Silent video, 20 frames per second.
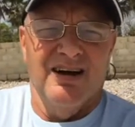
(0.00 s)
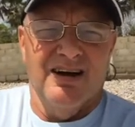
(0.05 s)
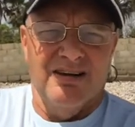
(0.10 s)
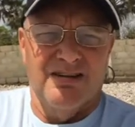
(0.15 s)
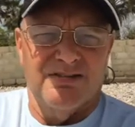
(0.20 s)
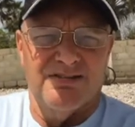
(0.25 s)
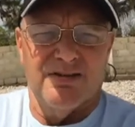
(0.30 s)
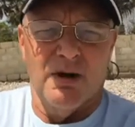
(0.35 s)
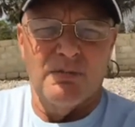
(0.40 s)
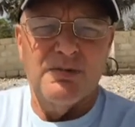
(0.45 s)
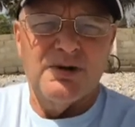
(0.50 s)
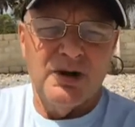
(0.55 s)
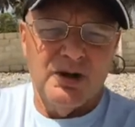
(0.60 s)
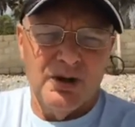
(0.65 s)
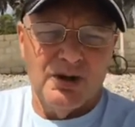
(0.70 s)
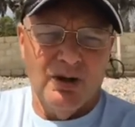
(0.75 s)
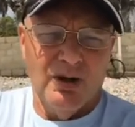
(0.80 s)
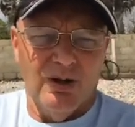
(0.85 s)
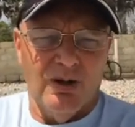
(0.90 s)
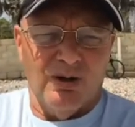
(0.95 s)
from
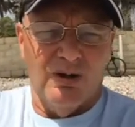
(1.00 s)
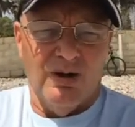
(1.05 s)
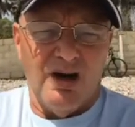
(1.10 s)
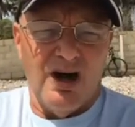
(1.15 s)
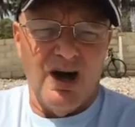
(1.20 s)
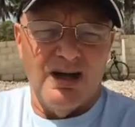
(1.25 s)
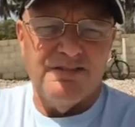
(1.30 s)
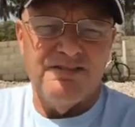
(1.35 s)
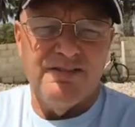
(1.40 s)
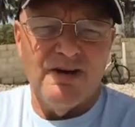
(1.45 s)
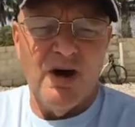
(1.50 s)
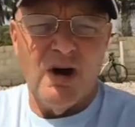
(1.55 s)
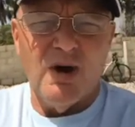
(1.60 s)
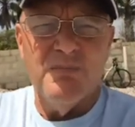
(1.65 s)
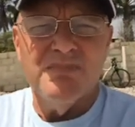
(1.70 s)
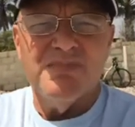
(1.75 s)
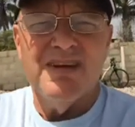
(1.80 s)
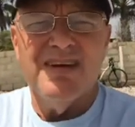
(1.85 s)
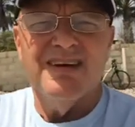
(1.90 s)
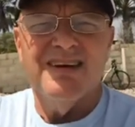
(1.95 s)
Google or iPhone.
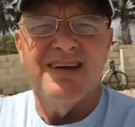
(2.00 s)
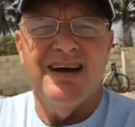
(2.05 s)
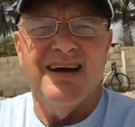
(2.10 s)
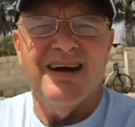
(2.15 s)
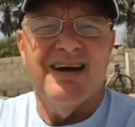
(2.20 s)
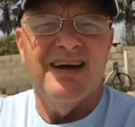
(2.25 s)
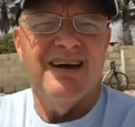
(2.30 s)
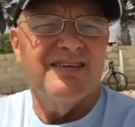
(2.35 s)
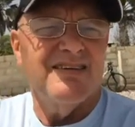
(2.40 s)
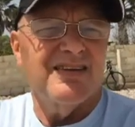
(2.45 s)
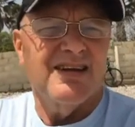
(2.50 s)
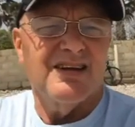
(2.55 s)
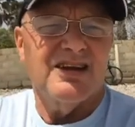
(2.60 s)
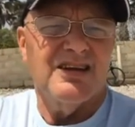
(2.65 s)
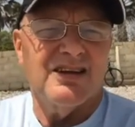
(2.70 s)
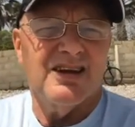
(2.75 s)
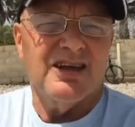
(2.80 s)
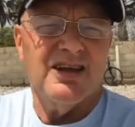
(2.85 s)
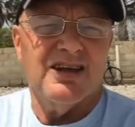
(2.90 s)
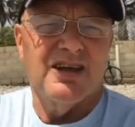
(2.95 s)

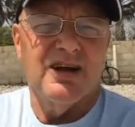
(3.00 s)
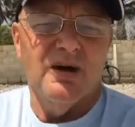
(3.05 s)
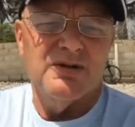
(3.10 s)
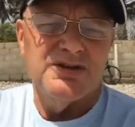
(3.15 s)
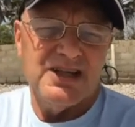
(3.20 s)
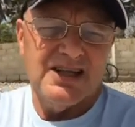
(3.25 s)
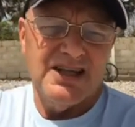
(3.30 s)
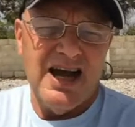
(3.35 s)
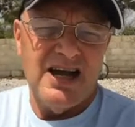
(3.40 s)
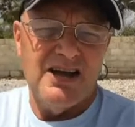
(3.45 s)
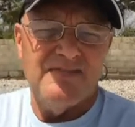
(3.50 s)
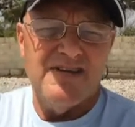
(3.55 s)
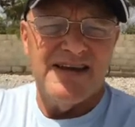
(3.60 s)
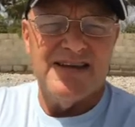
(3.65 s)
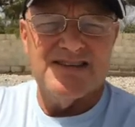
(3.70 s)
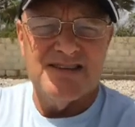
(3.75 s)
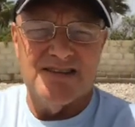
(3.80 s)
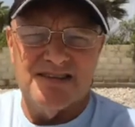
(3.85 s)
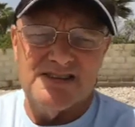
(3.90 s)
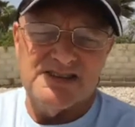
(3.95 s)
go to
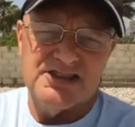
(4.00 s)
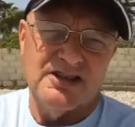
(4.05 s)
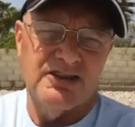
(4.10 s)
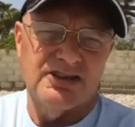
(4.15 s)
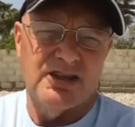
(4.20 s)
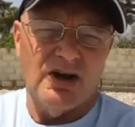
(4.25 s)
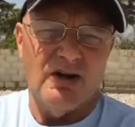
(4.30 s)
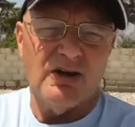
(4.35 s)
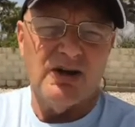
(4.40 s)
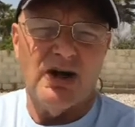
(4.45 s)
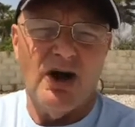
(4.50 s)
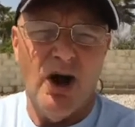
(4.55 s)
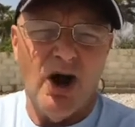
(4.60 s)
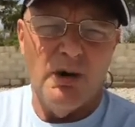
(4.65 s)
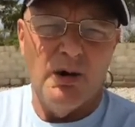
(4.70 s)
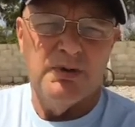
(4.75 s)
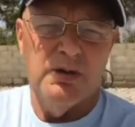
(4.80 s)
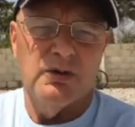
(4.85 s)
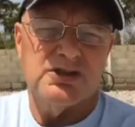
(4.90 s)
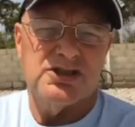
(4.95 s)

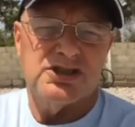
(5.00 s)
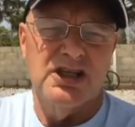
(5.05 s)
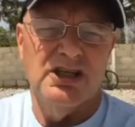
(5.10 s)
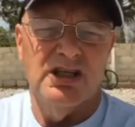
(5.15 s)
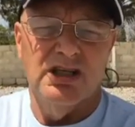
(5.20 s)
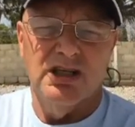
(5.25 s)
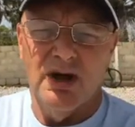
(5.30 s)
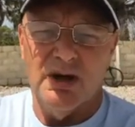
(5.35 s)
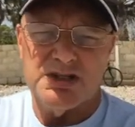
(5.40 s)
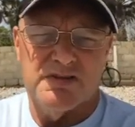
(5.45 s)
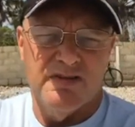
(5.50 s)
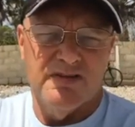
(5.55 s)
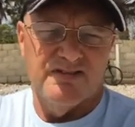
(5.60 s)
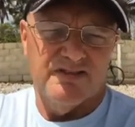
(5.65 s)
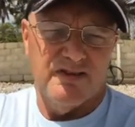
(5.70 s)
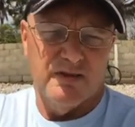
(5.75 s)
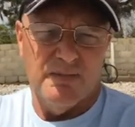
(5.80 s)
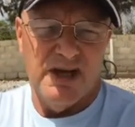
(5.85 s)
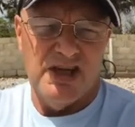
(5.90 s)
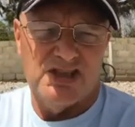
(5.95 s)
caravansinthesun.com. You'll see lots of
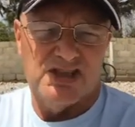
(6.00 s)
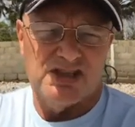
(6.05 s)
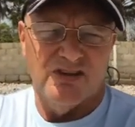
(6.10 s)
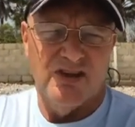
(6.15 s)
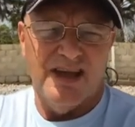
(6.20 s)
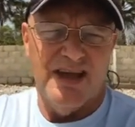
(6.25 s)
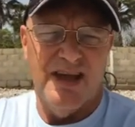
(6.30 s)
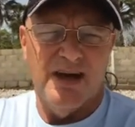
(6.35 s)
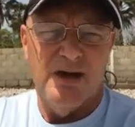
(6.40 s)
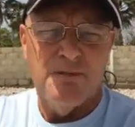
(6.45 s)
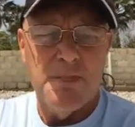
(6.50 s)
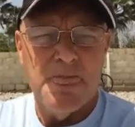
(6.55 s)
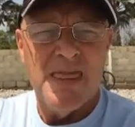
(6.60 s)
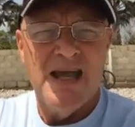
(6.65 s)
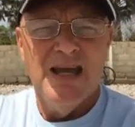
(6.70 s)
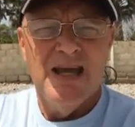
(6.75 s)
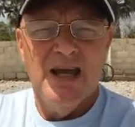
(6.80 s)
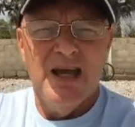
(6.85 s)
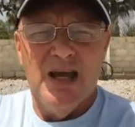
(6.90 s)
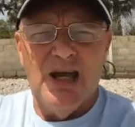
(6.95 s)
information there.
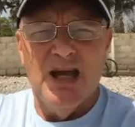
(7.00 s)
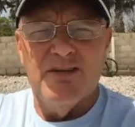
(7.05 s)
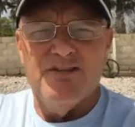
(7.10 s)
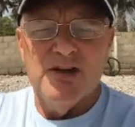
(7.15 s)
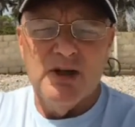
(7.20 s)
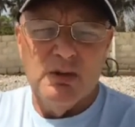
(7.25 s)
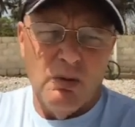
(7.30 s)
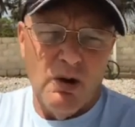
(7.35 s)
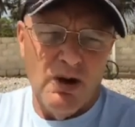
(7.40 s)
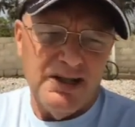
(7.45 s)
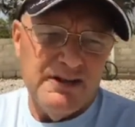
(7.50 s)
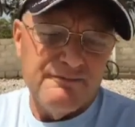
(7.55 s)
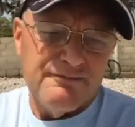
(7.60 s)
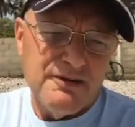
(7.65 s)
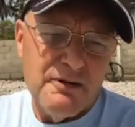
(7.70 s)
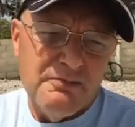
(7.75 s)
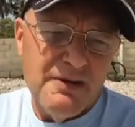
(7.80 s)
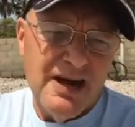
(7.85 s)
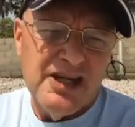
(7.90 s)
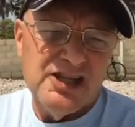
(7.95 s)
If you want
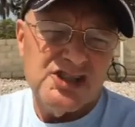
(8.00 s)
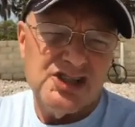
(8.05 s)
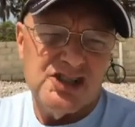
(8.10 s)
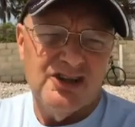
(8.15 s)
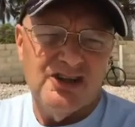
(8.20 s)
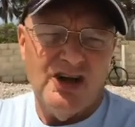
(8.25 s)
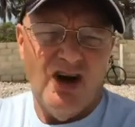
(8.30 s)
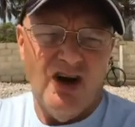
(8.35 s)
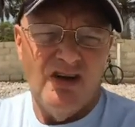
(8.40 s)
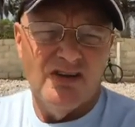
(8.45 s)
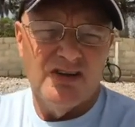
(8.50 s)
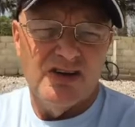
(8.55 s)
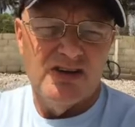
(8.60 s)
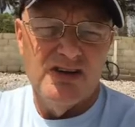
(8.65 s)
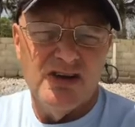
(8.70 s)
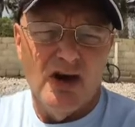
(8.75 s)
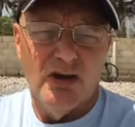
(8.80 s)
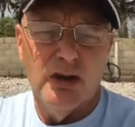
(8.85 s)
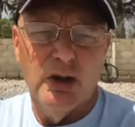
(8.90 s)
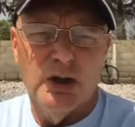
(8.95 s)
information on the
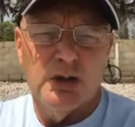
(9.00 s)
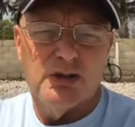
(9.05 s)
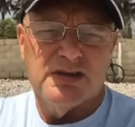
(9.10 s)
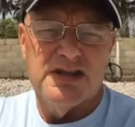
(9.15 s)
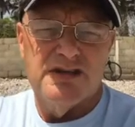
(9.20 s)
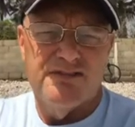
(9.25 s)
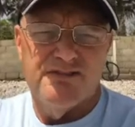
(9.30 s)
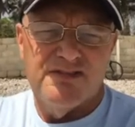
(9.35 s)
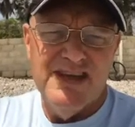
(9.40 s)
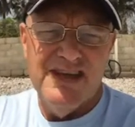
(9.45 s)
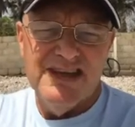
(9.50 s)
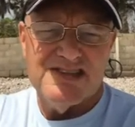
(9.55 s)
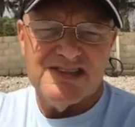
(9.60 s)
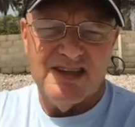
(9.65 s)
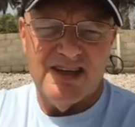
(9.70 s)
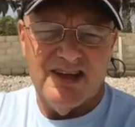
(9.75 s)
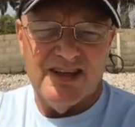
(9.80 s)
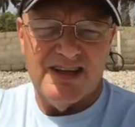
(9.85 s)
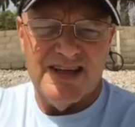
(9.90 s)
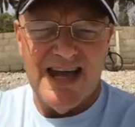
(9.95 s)
non-lucrative
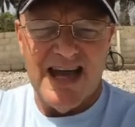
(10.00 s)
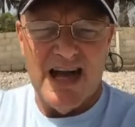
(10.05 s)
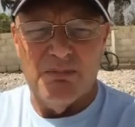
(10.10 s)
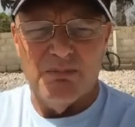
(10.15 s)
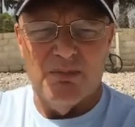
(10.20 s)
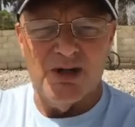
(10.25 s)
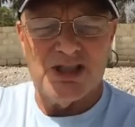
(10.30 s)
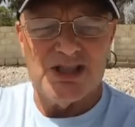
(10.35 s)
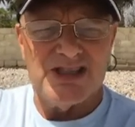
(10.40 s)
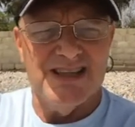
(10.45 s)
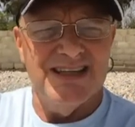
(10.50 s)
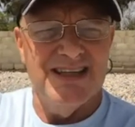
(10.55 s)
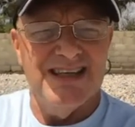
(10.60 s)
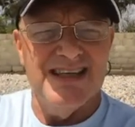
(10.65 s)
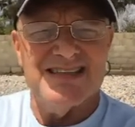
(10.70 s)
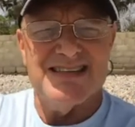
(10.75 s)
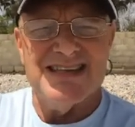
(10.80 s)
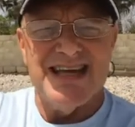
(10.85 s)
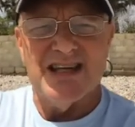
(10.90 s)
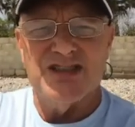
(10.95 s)
visa and how much it
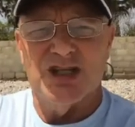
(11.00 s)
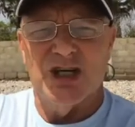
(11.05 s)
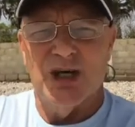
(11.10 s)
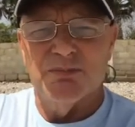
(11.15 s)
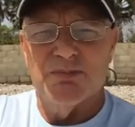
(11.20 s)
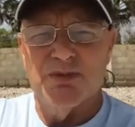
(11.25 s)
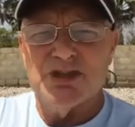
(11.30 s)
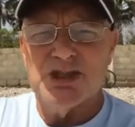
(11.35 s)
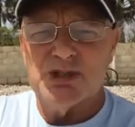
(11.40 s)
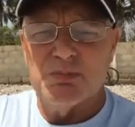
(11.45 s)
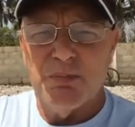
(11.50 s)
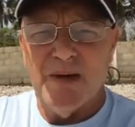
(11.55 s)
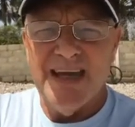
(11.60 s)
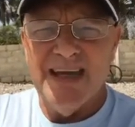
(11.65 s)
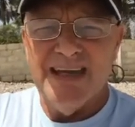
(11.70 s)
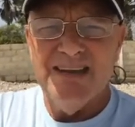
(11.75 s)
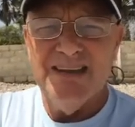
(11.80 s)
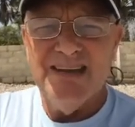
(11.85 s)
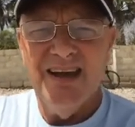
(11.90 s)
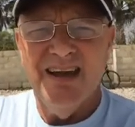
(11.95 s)
is now to come to
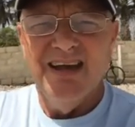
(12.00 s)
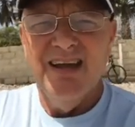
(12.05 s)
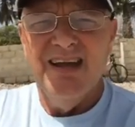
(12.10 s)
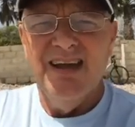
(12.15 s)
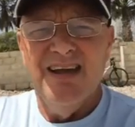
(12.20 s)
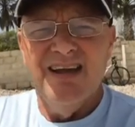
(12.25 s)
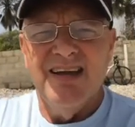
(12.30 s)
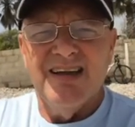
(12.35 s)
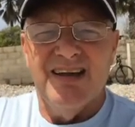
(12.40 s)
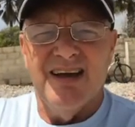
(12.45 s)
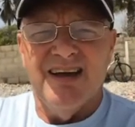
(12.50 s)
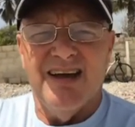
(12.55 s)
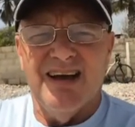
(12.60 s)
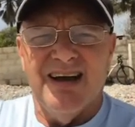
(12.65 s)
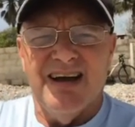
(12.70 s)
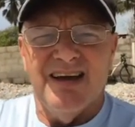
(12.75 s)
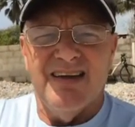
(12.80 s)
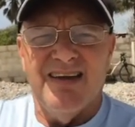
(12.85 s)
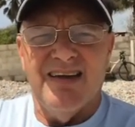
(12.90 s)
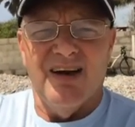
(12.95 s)
Spain
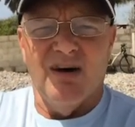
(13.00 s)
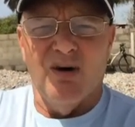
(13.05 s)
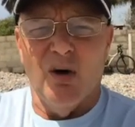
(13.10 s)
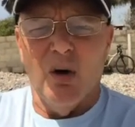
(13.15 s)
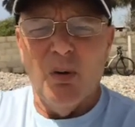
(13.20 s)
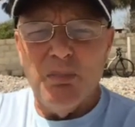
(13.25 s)
or